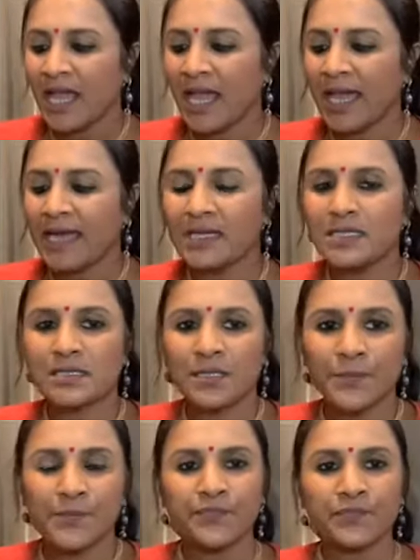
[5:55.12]
And
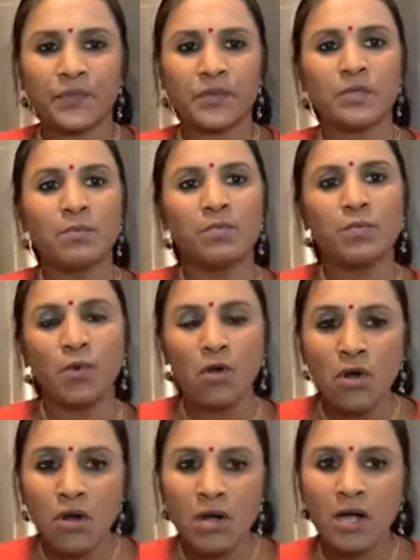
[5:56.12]
the
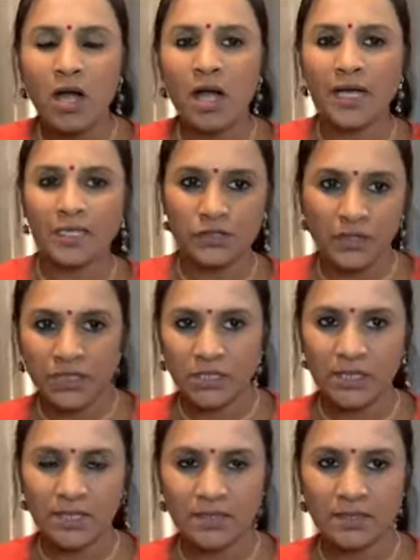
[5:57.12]
more
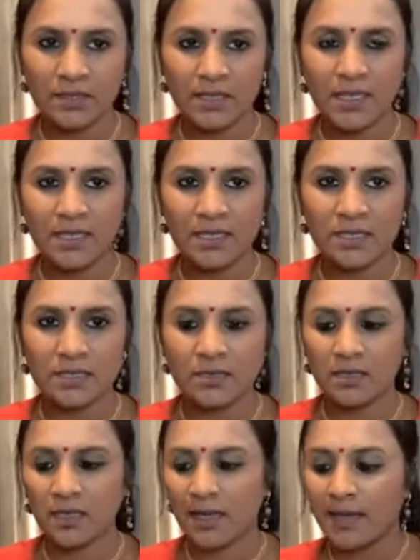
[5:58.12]
hydration is
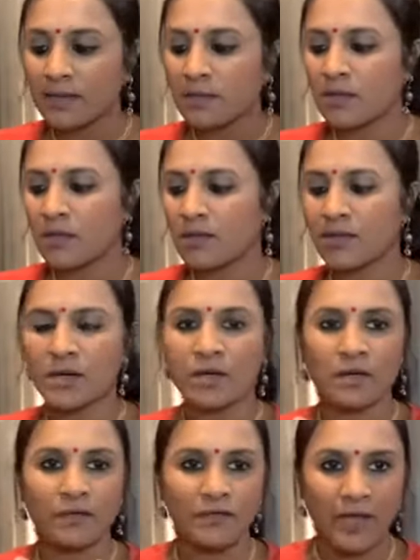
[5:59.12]
in
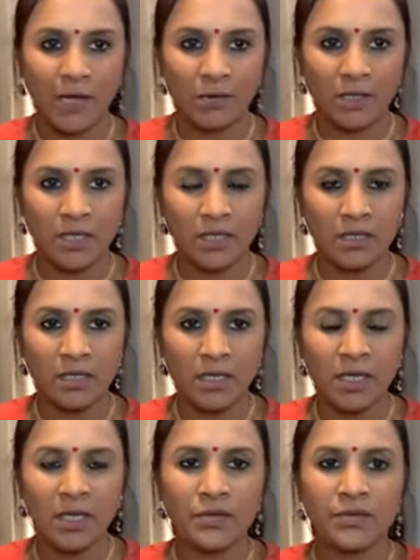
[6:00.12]
the flour,
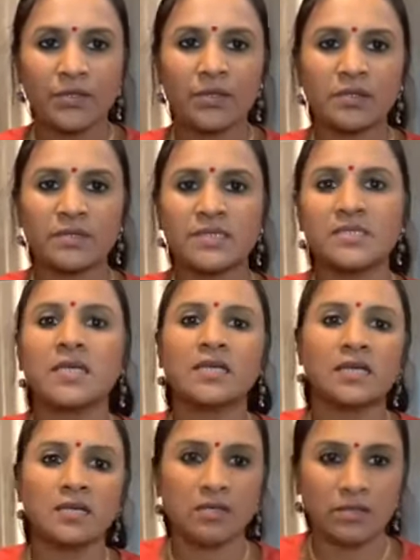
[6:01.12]
the
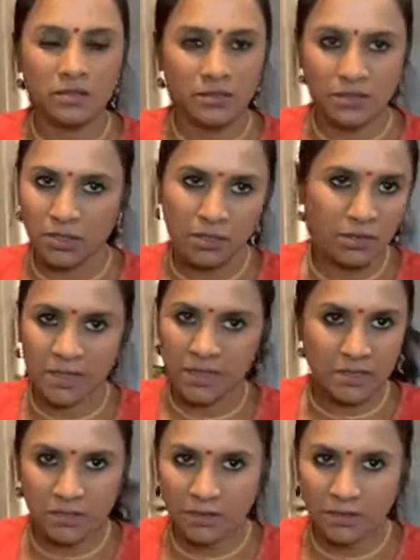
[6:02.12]
stickier the dough is